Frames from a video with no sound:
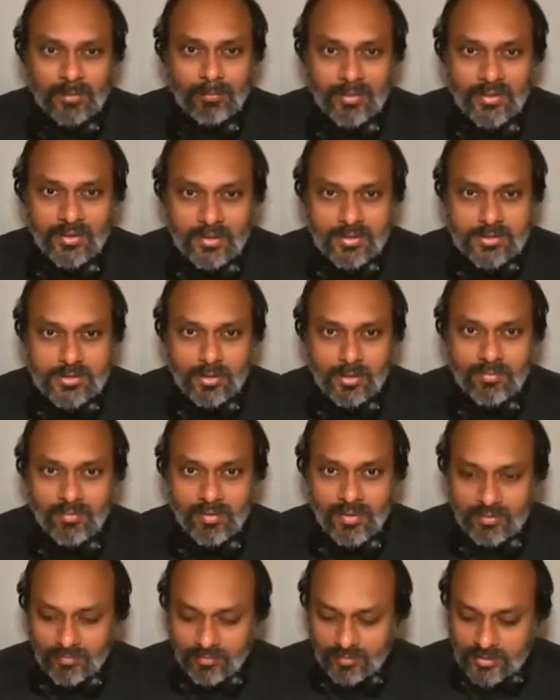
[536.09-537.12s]
completely
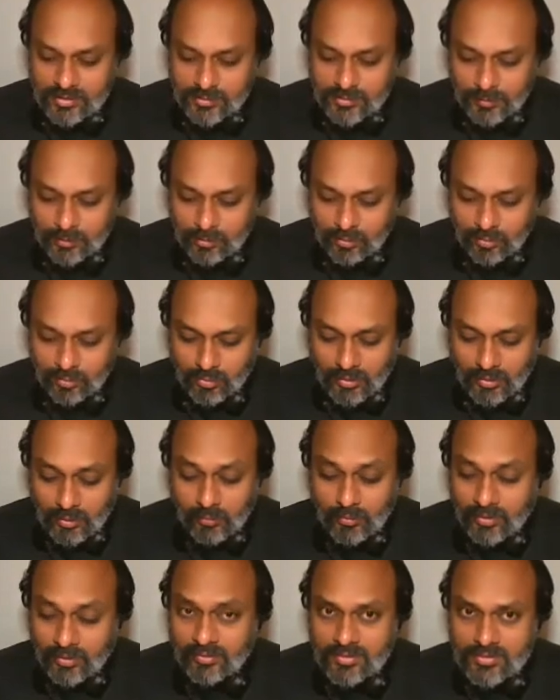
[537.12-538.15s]
solving it with respect to
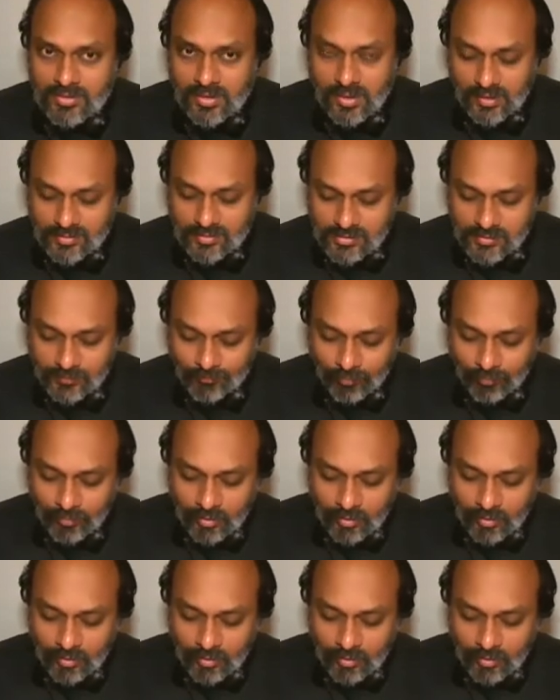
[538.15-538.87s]
ground in this case.